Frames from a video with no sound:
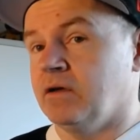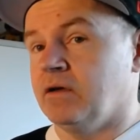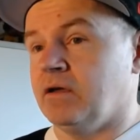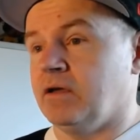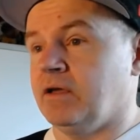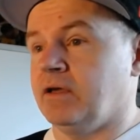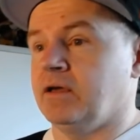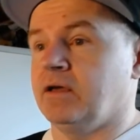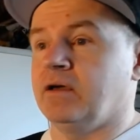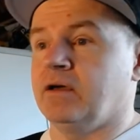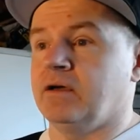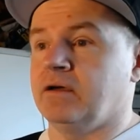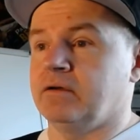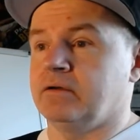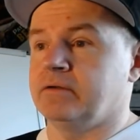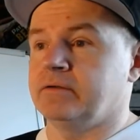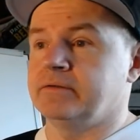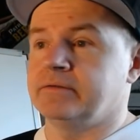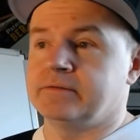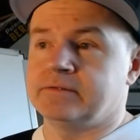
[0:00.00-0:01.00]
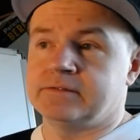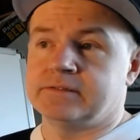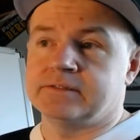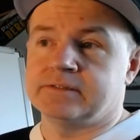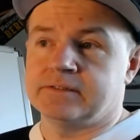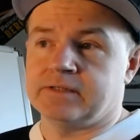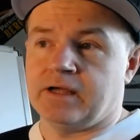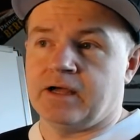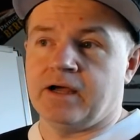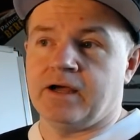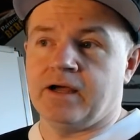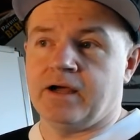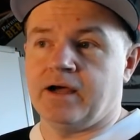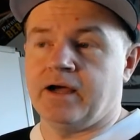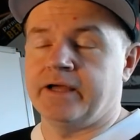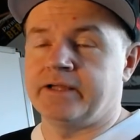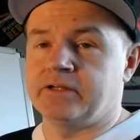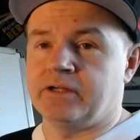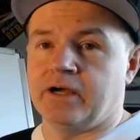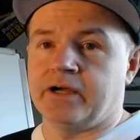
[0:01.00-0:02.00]
And
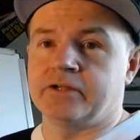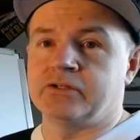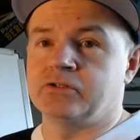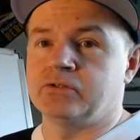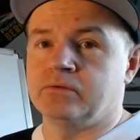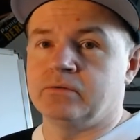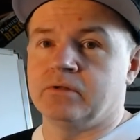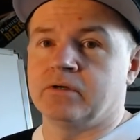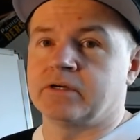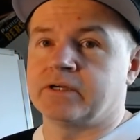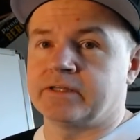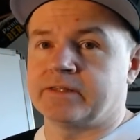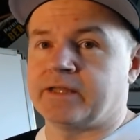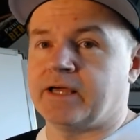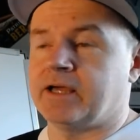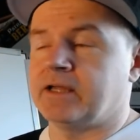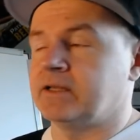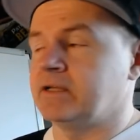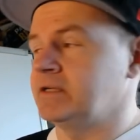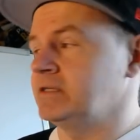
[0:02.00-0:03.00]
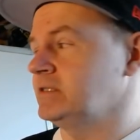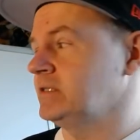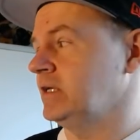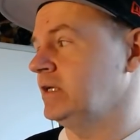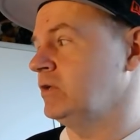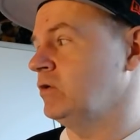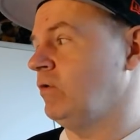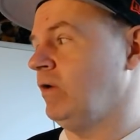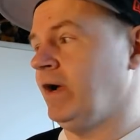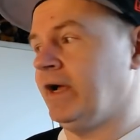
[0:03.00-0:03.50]
I I do look at that and I say, you know,